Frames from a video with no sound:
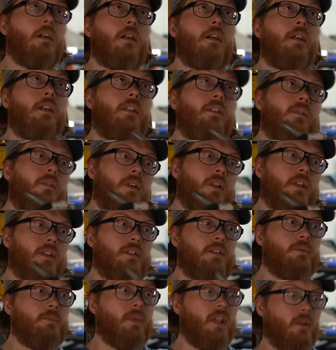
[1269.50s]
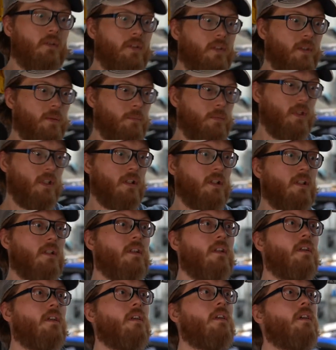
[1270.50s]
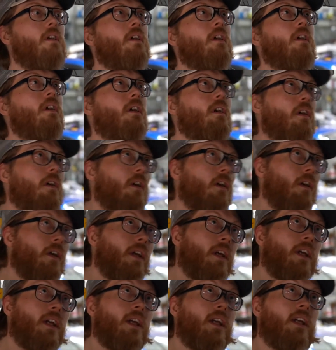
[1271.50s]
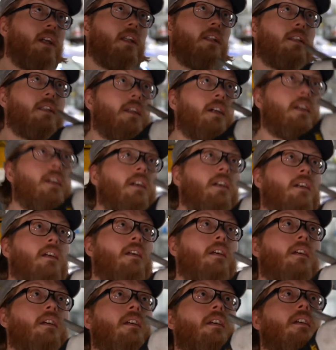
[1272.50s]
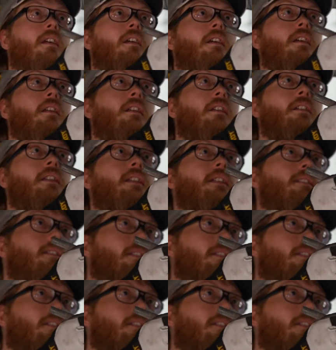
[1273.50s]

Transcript: in order to mount them. And these